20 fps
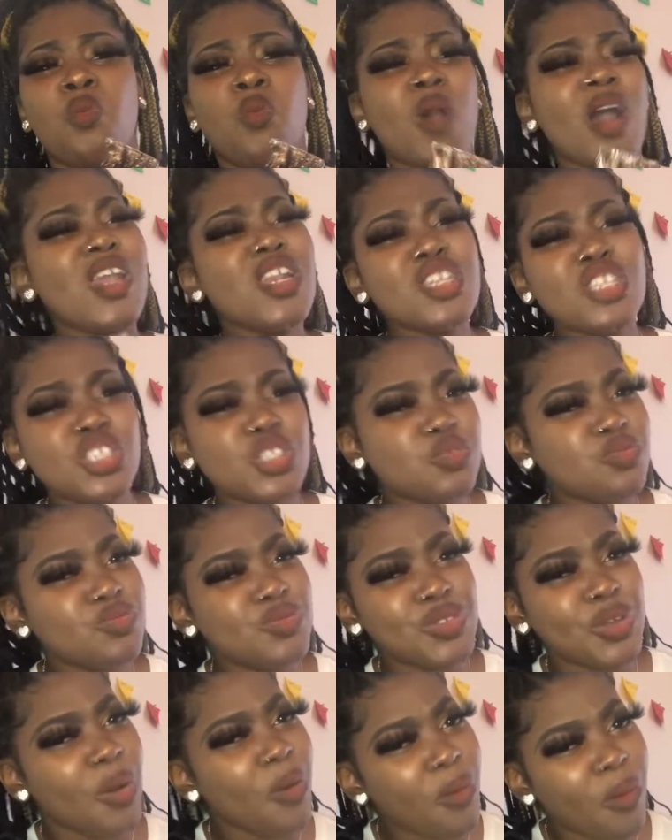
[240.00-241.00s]
what is you
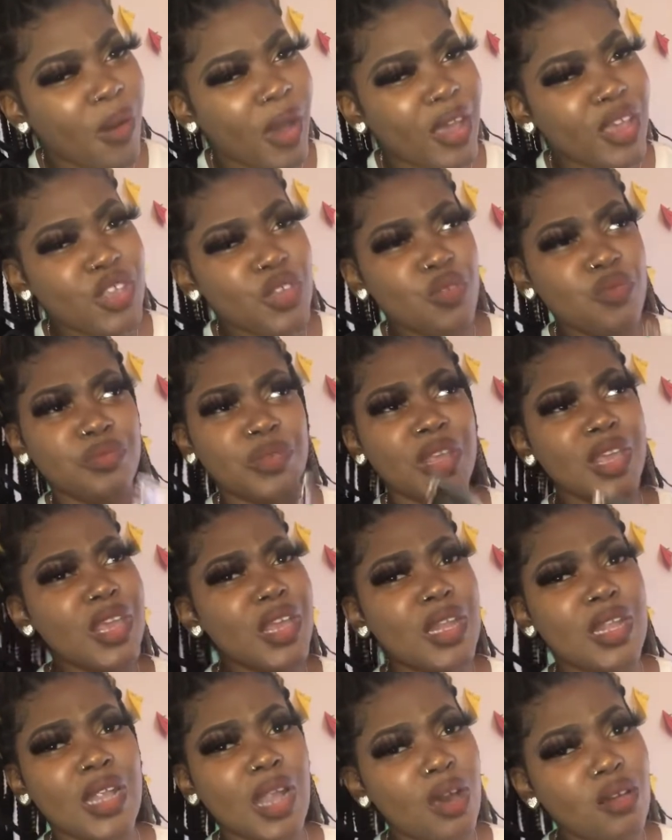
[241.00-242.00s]
doing? You need
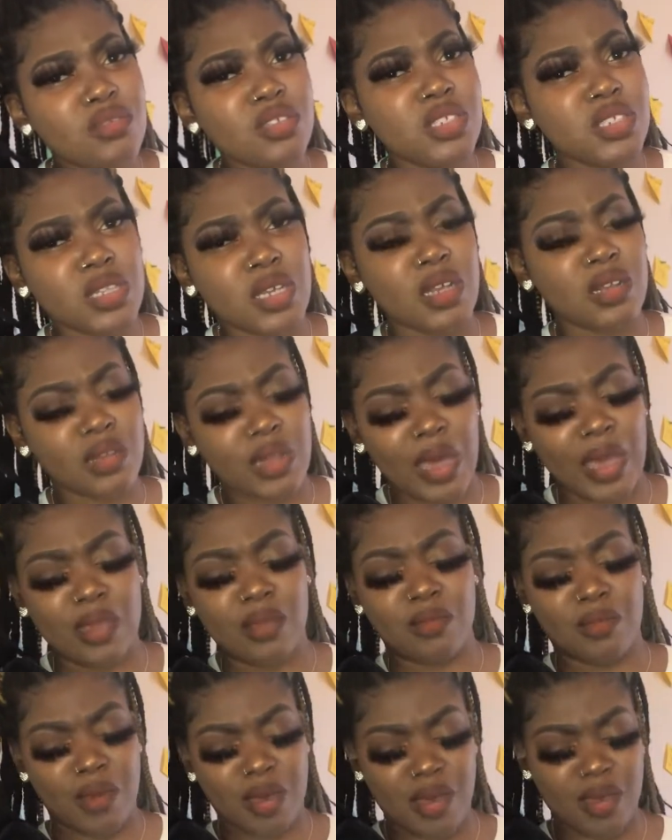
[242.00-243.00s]
lotion. Like,
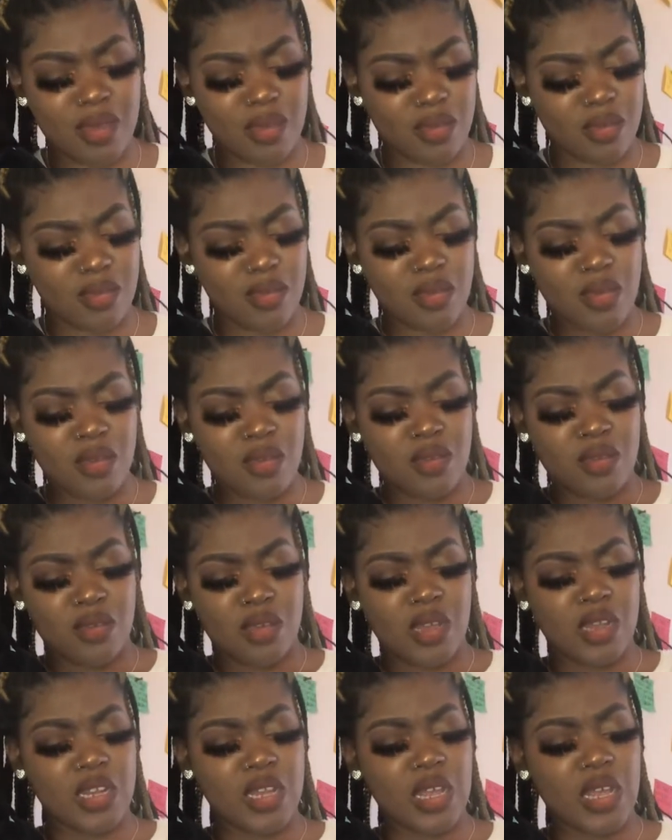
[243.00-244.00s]
what?
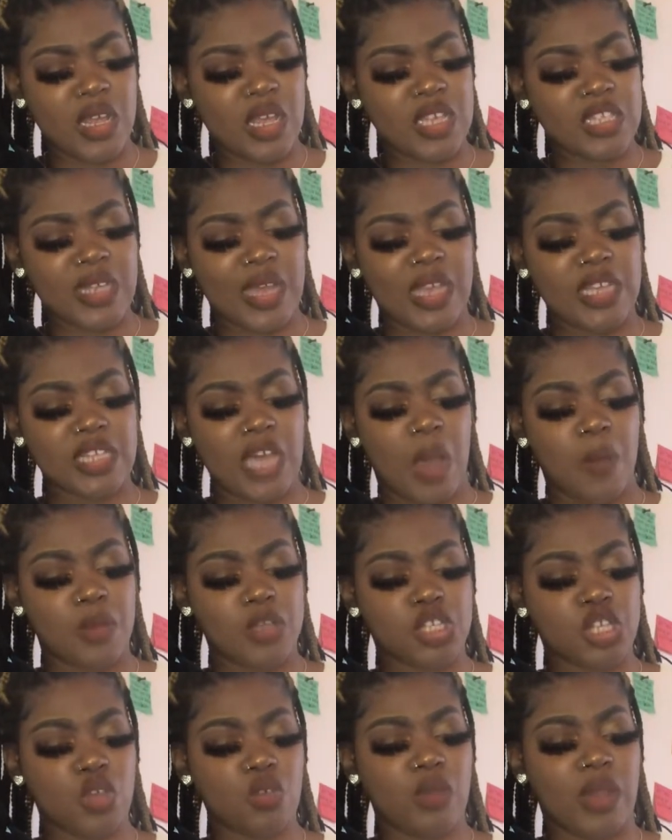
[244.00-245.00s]
And then it's like, it's always
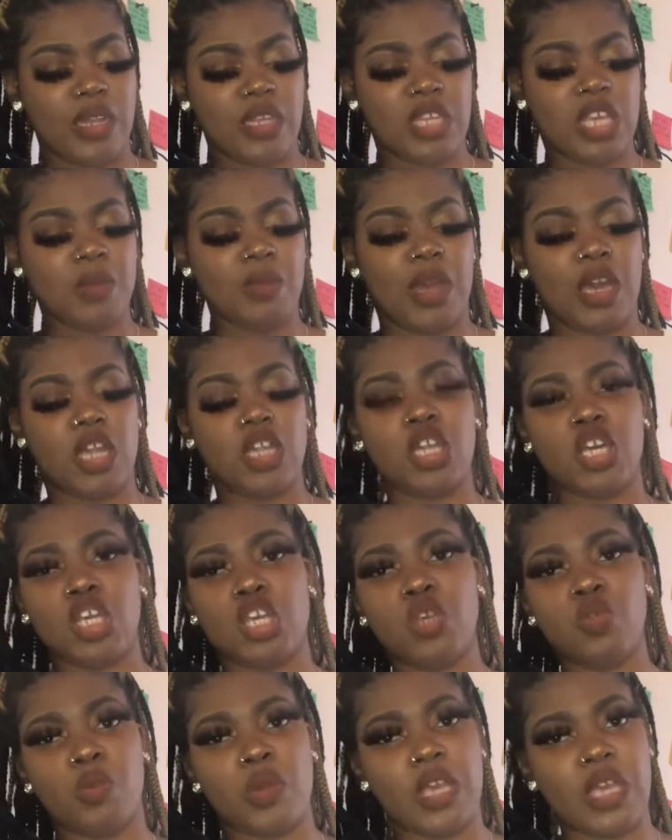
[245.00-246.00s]
cute, like, to keep, like, a little
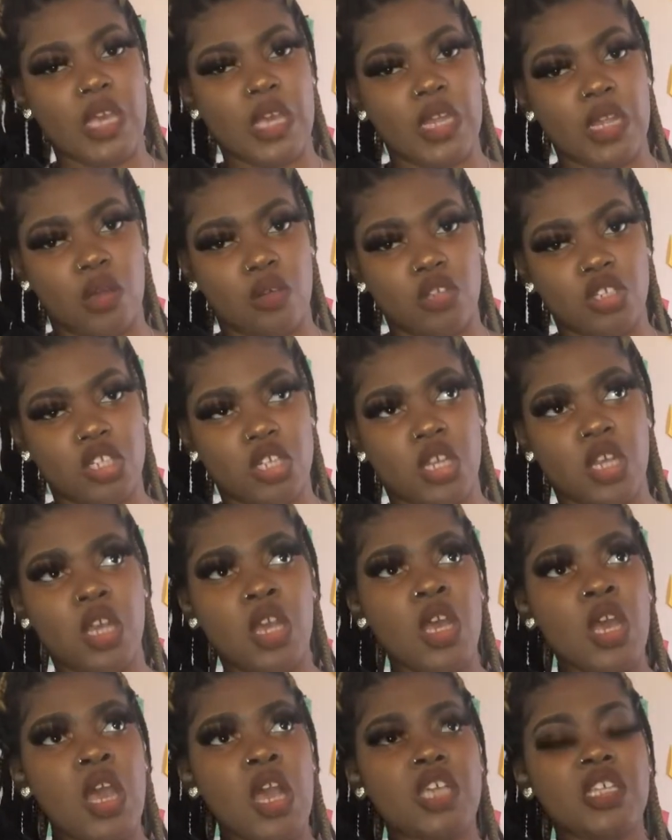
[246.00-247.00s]
cute hand lotion.
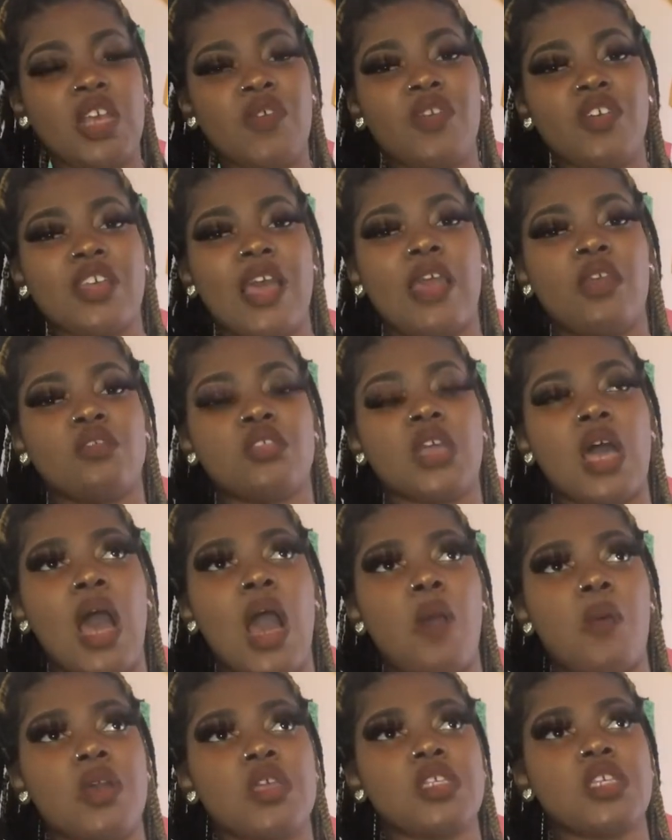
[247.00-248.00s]
Because at first, I used to
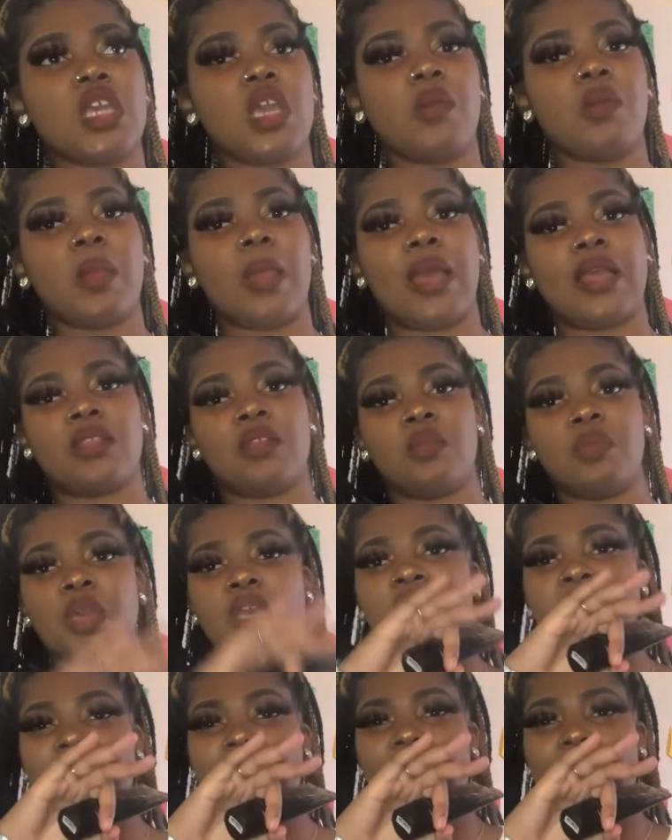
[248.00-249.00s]
always carry, like, the big
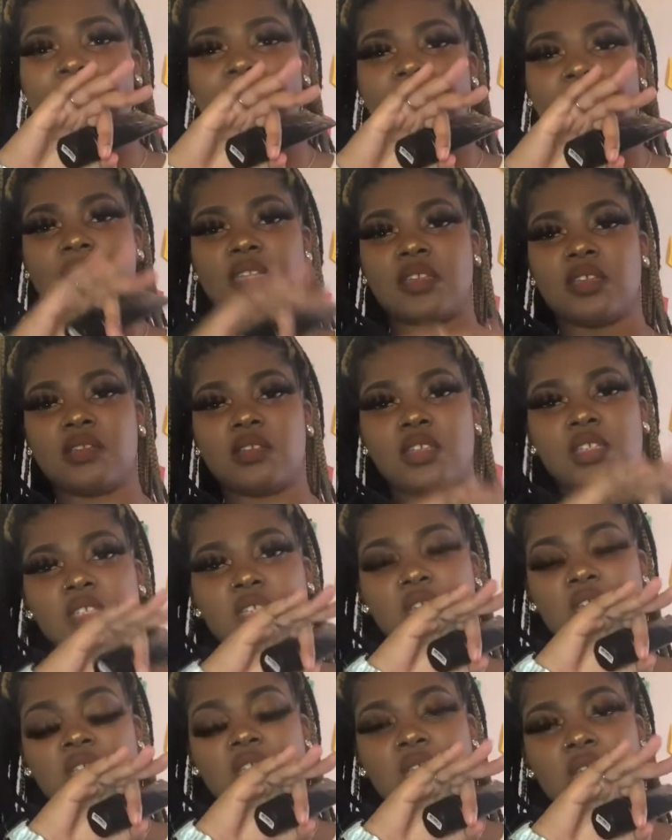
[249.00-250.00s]
size, like, the
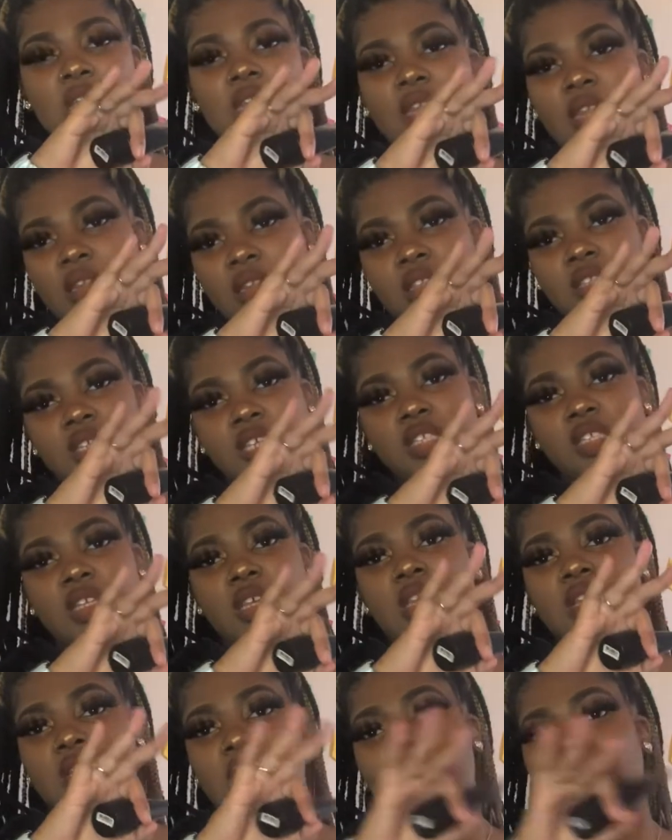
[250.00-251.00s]

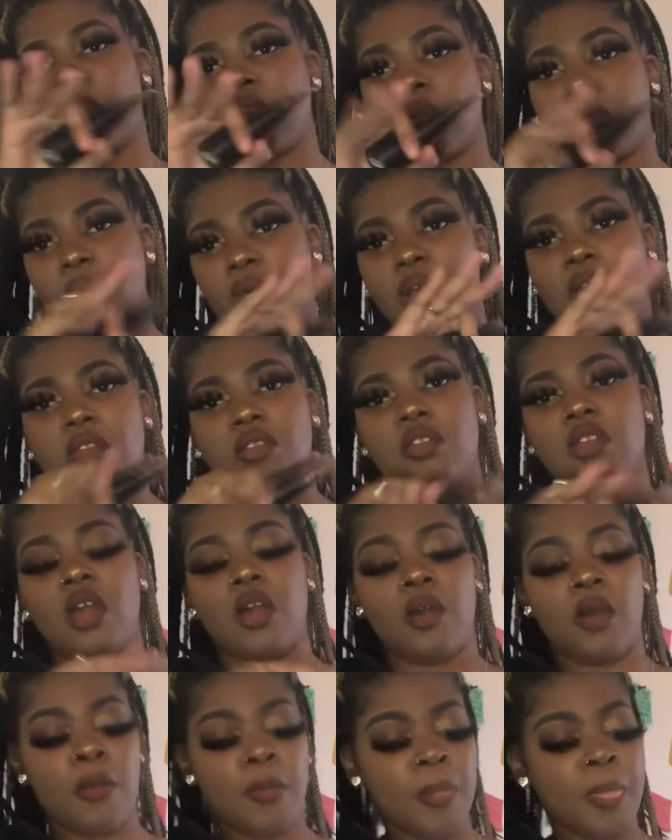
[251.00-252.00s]
$16 one, you
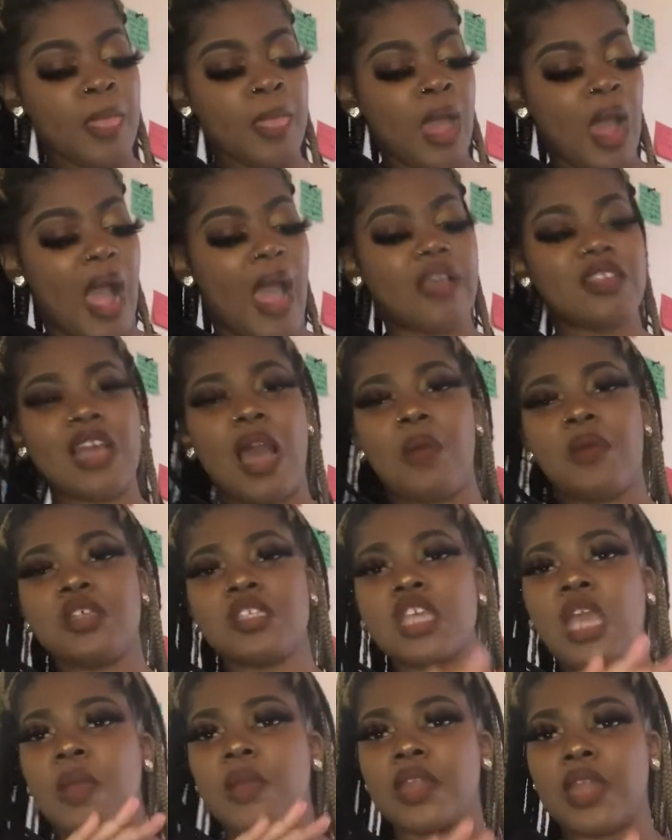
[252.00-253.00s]
know. I used to always
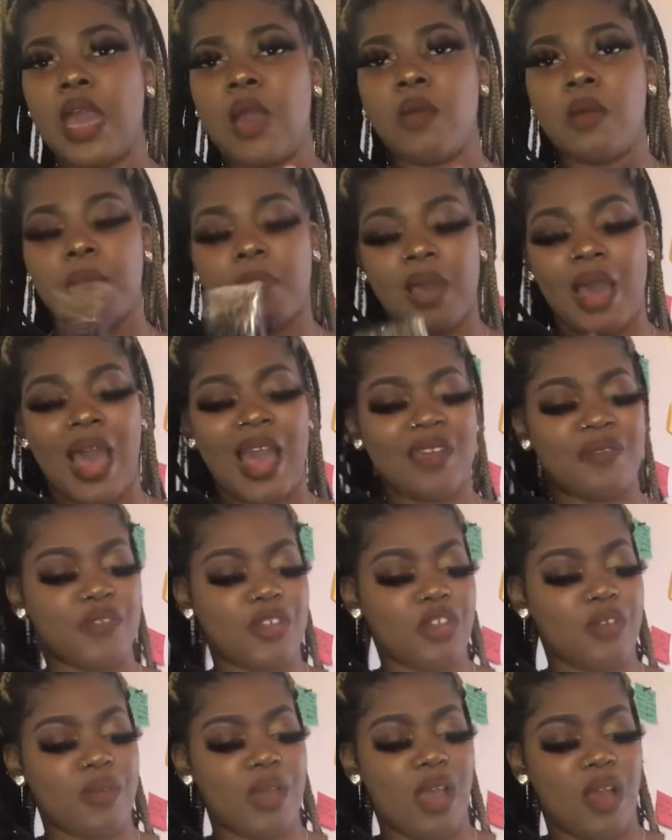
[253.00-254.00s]
carry that one, but I
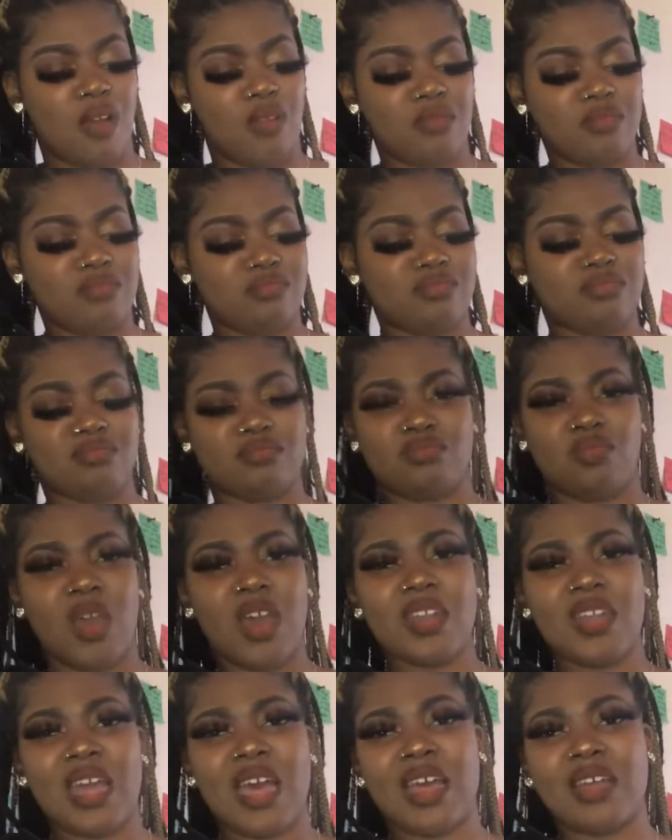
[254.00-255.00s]
figure out, why
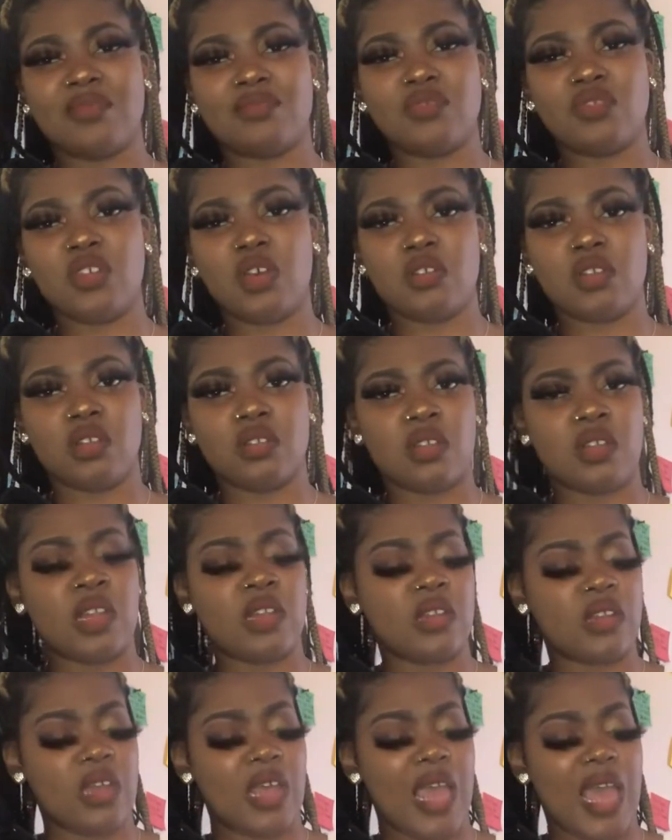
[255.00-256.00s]
not, you know,
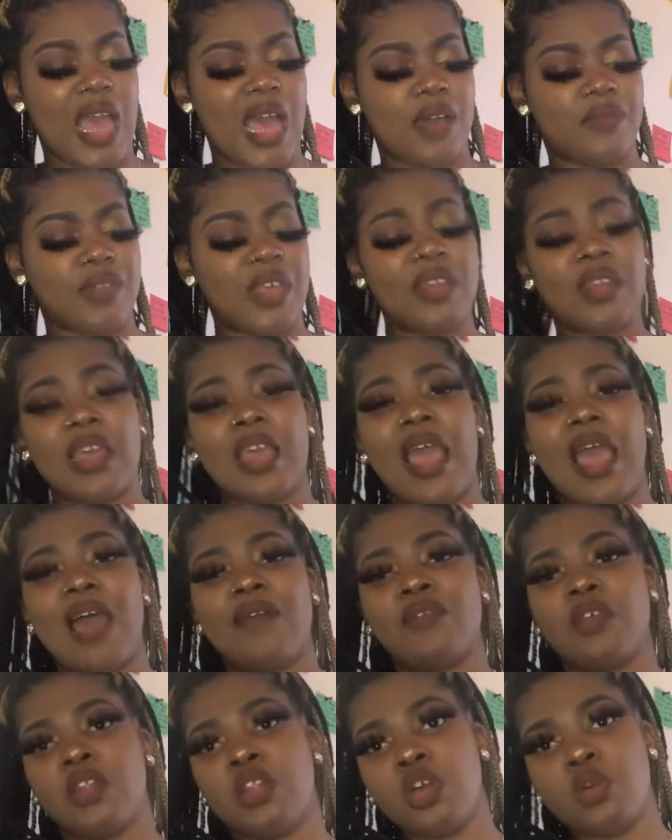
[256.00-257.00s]
they have the
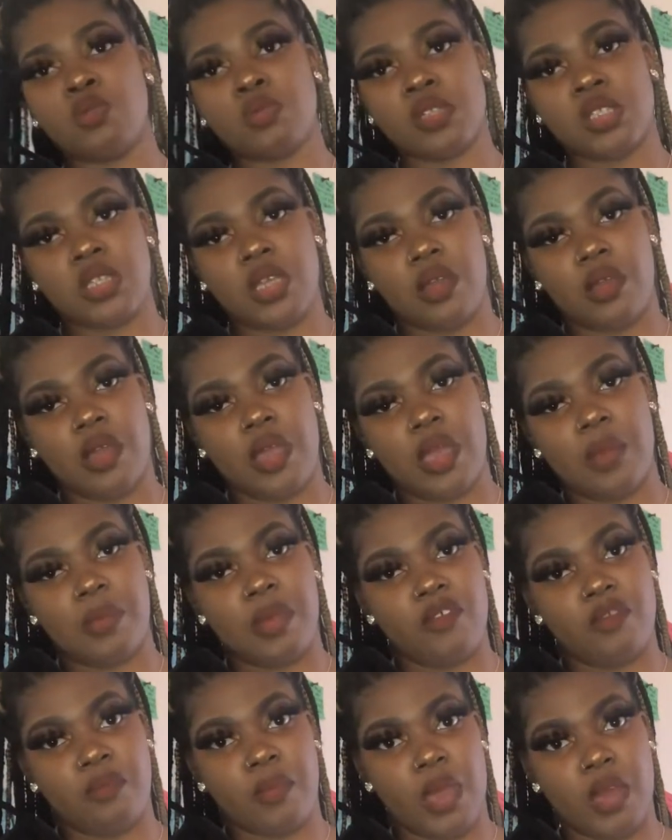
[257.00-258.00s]
little ones there at
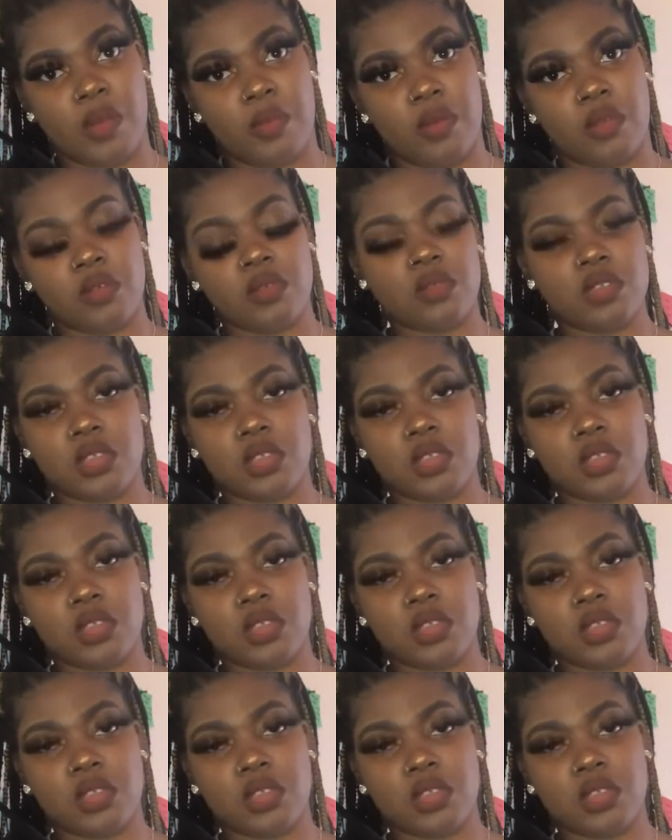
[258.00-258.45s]
Bath & Body Works.